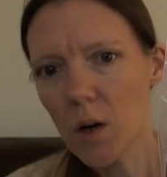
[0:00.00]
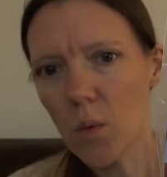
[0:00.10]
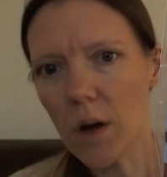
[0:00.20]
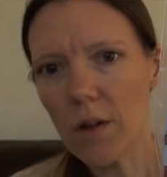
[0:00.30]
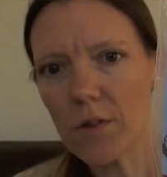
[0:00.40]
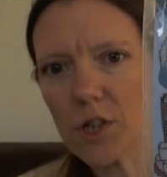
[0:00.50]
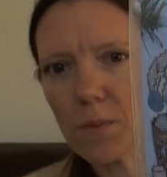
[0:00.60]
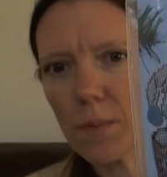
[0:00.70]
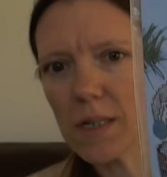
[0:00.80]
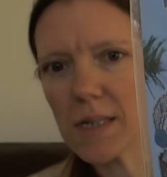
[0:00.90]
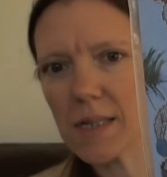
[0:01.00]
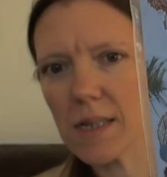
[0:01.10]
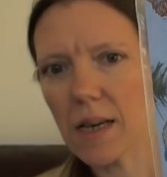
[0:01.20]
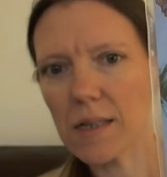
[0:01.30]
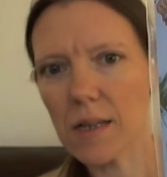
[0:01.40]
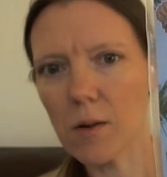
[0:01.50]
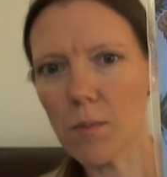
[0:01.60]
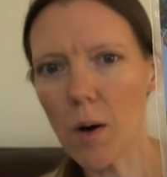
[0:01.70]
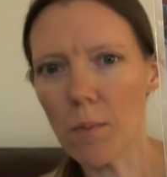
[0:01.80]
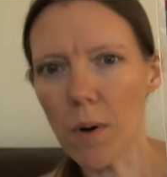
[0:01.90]
Well, there should be 6 little
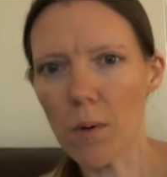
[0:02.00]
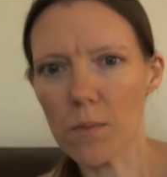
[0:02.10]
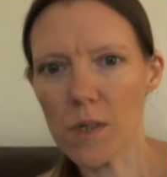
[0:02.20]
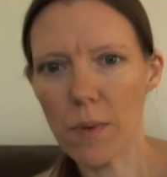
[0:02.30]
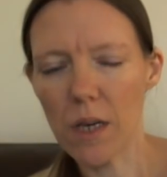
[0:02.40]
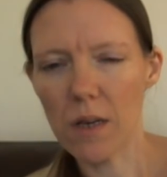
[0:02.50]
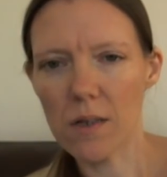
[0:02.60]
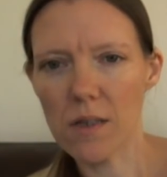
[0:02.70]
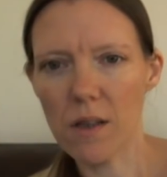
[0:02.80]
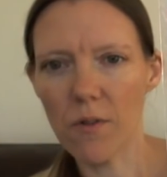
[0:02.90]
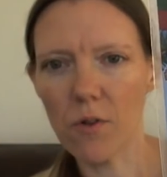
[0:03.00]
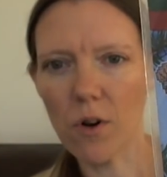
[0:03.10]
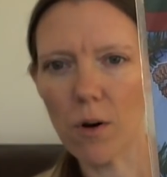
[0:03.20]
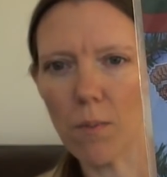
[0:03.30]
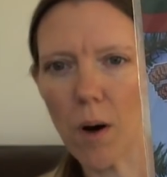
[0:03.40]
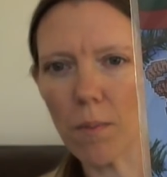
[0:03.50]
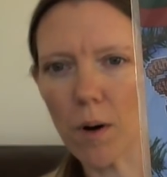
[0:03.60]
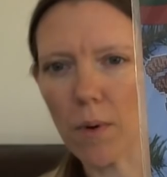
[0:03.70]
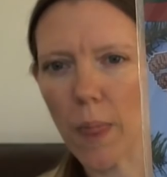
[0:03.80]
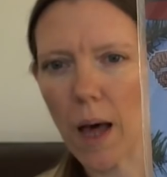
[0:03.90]
pom-poms because they've all got a
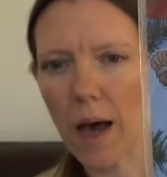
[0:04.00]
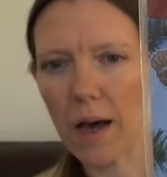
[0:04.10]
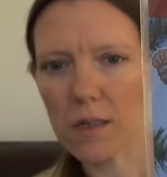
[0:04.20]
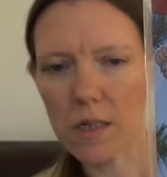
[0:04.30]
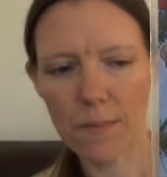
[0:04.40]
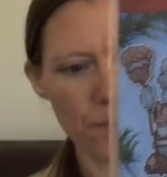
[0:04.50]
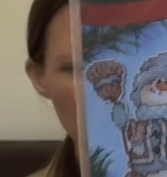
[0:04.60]
pom-pom on the hat.